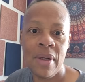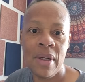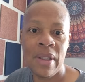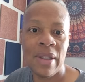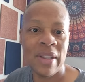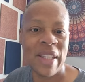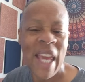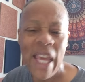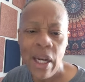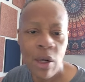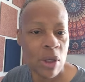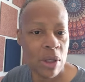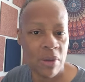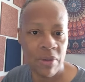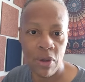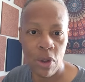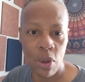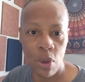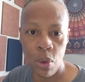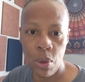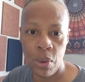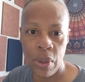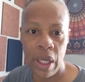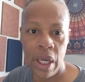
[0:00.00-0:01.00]
They don't even
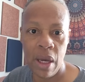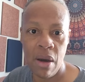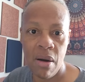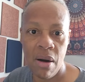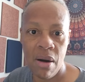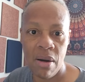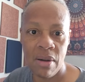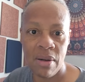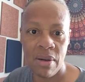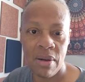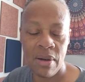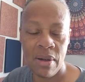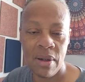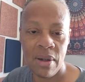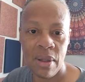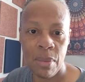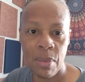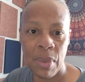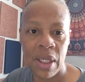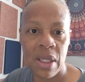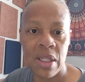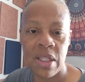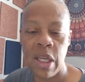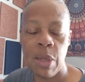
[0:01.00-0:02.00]
know who they are
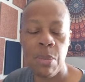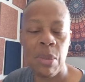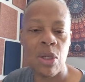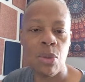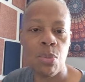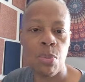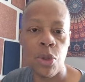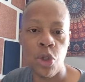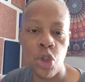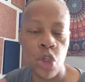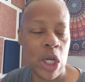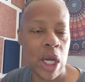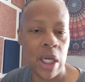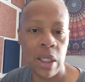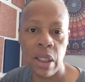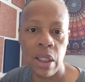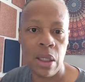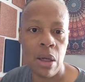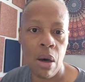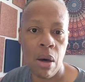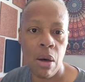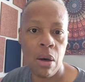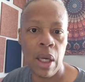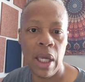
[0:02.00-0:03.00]
because they've been projecting
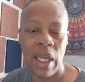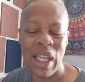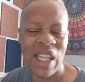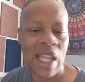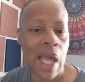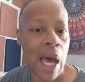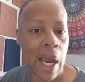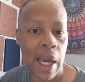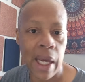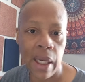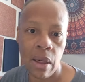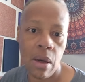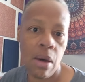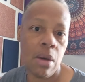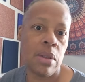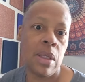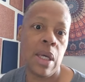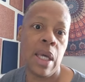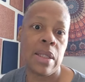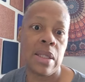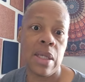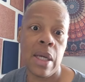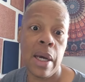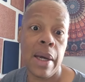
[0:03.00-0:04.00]
all and lying all
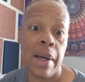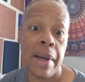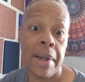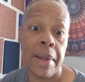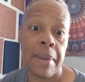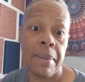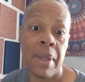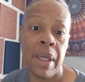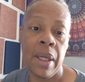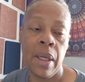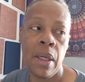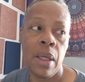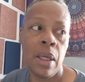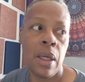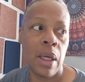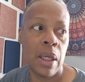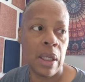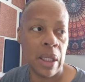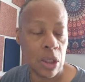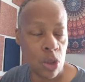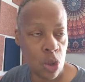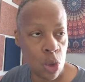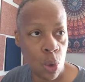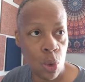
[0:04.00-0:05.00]
that time.
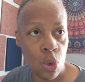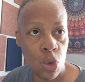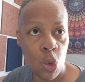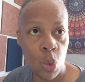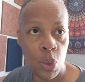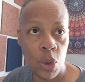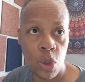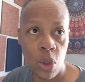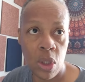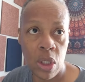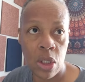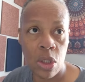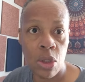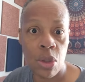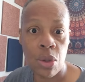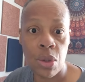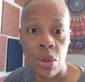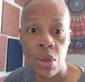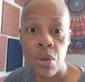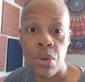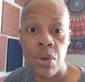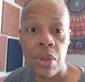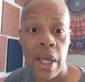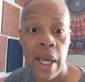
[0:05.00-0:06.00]
And I told you, when you get to a
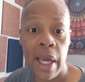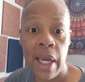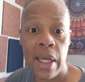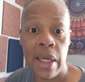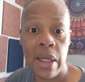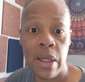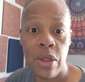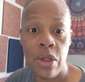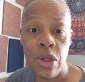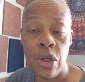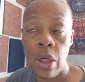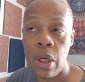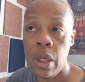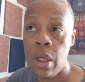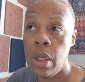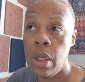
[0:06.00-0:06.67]
certain age,